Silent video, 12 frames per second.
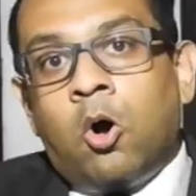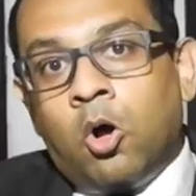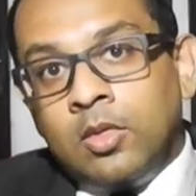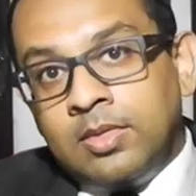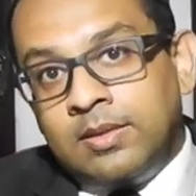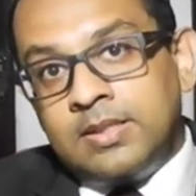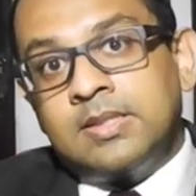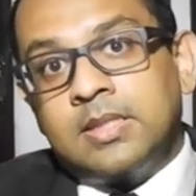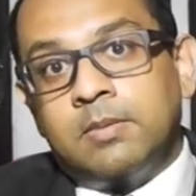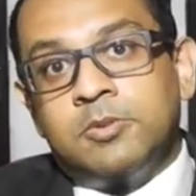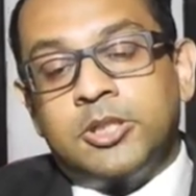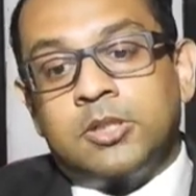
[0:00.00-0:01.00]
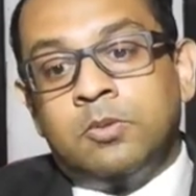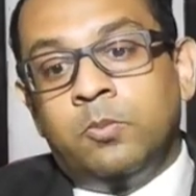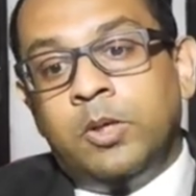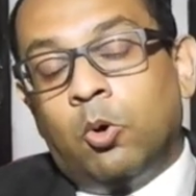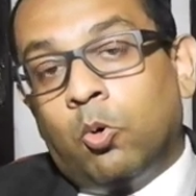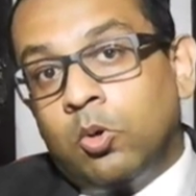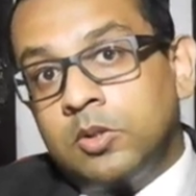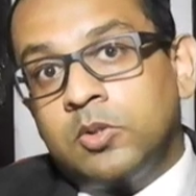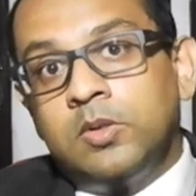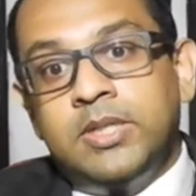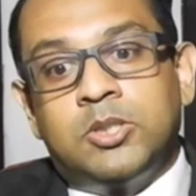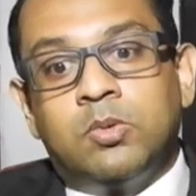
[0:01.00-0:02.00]
On this subject, we
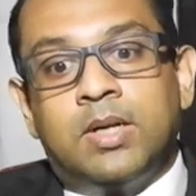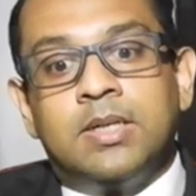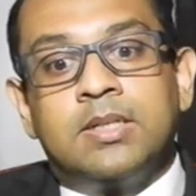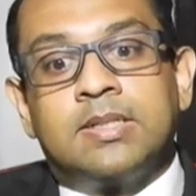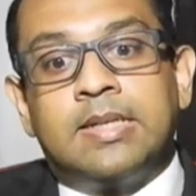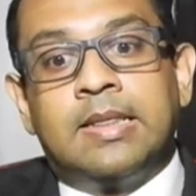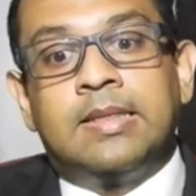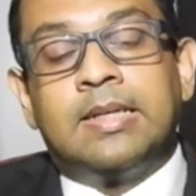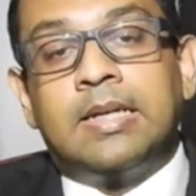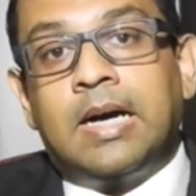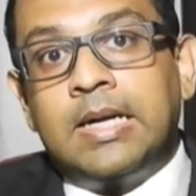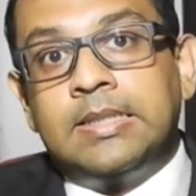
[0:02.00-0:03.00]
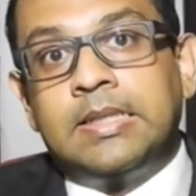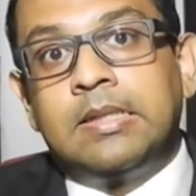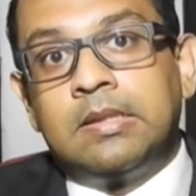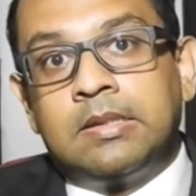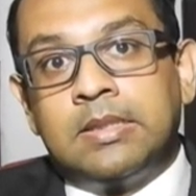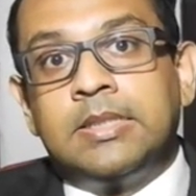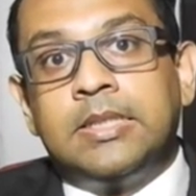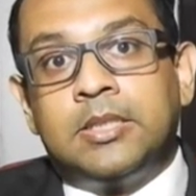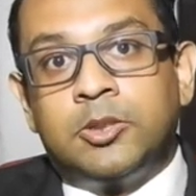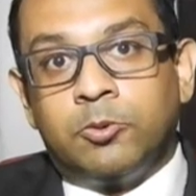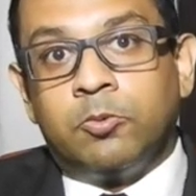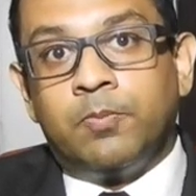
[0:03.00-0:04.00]
also need to understand that Article
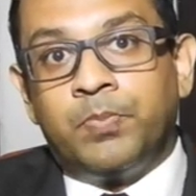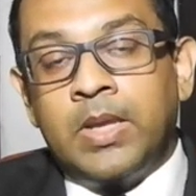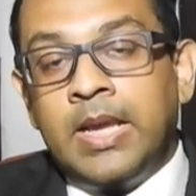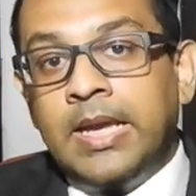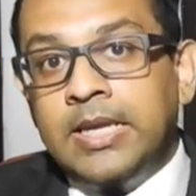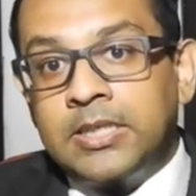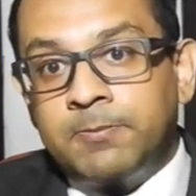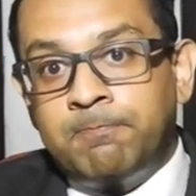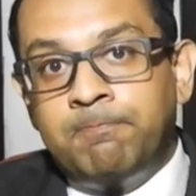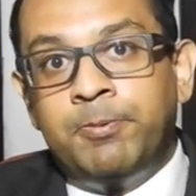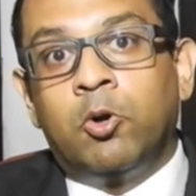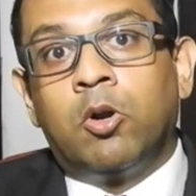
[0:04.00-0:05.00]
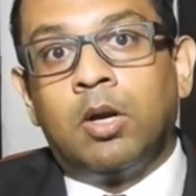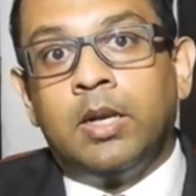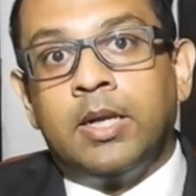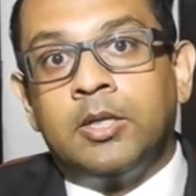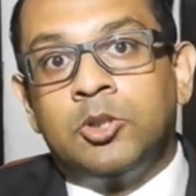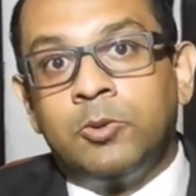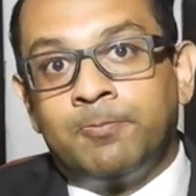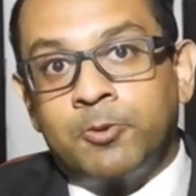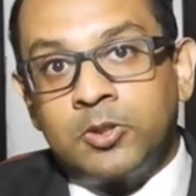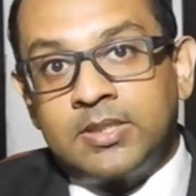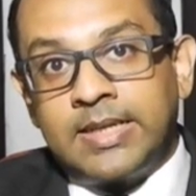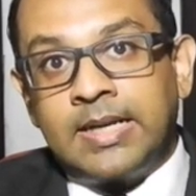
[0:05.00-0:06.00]
32 is purely to
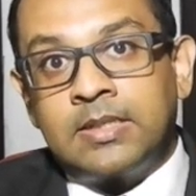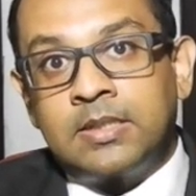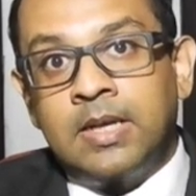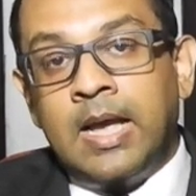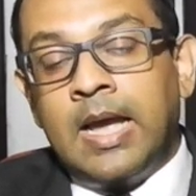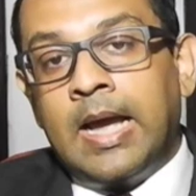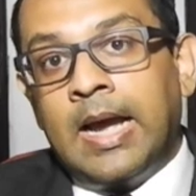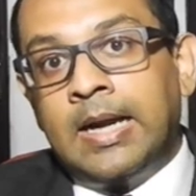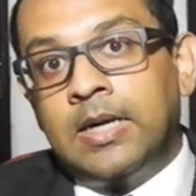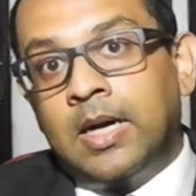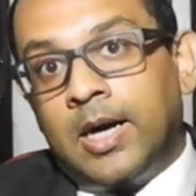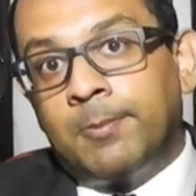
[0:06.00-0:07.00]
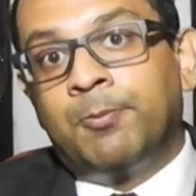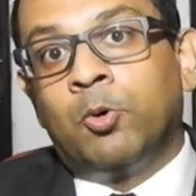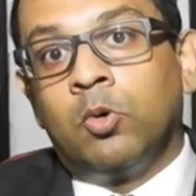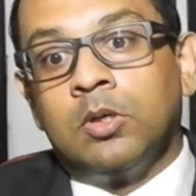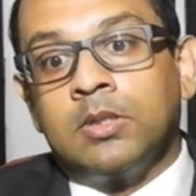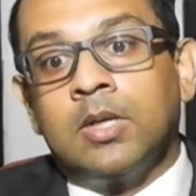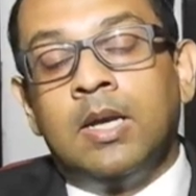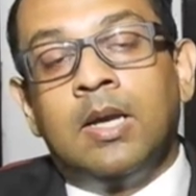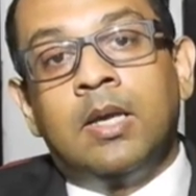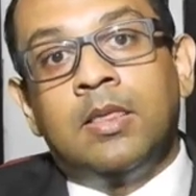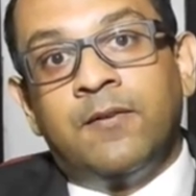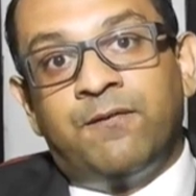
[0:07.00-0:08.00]
protect and uphold
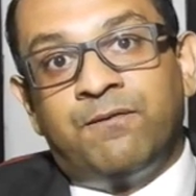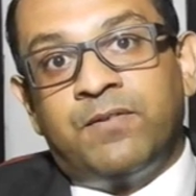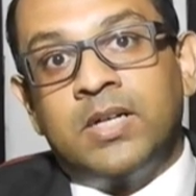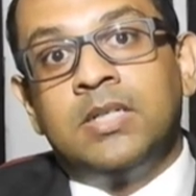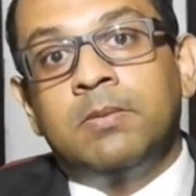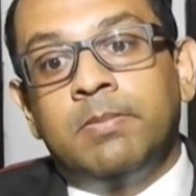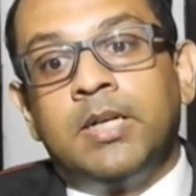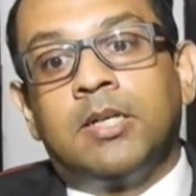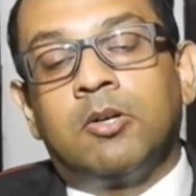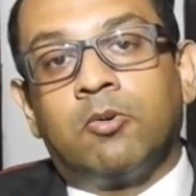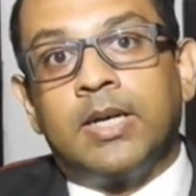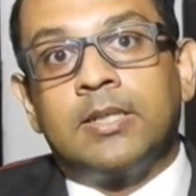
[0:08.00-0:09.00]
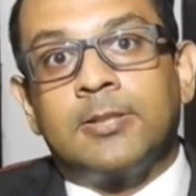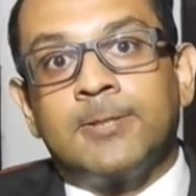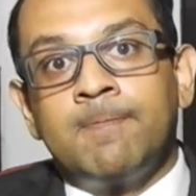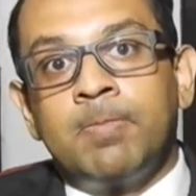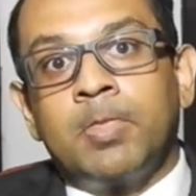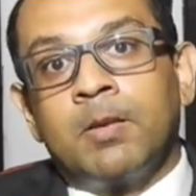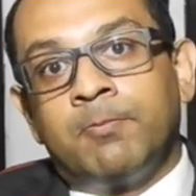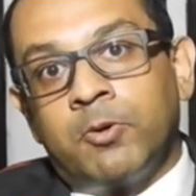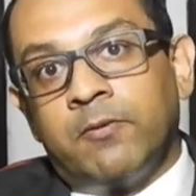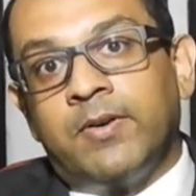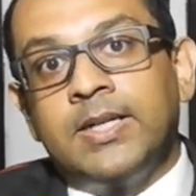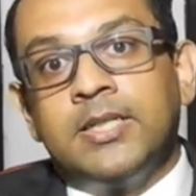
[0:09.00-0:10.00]
the fundamental rights
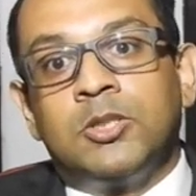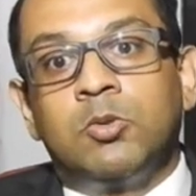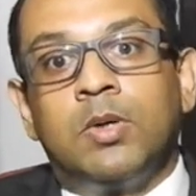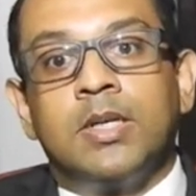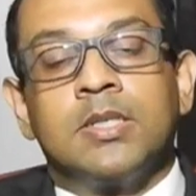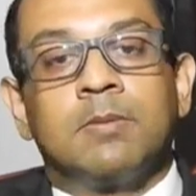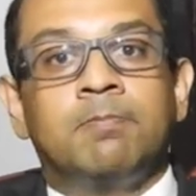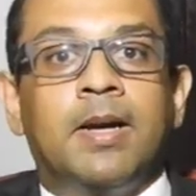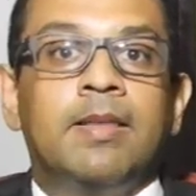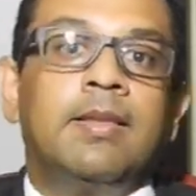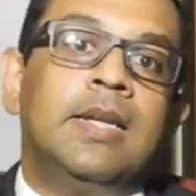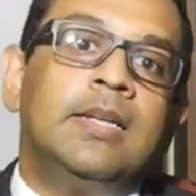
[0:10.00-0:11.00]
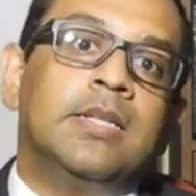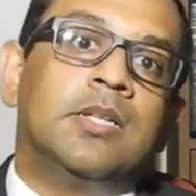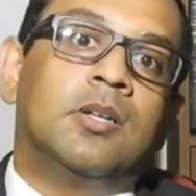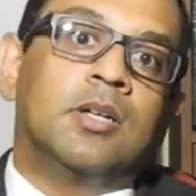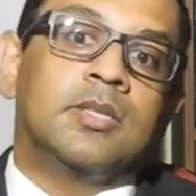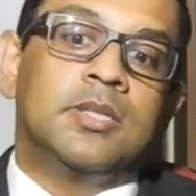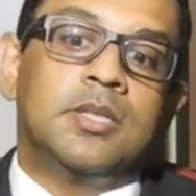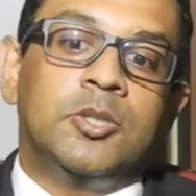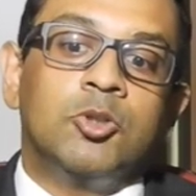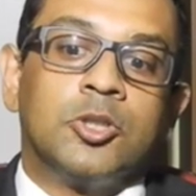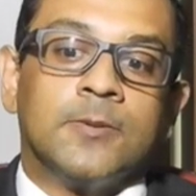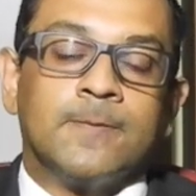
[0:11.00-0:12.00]
provided to us by the Indian
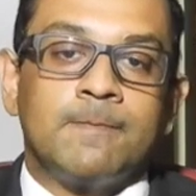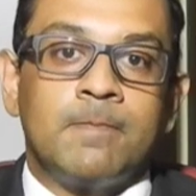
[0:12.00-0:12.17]
Constitution.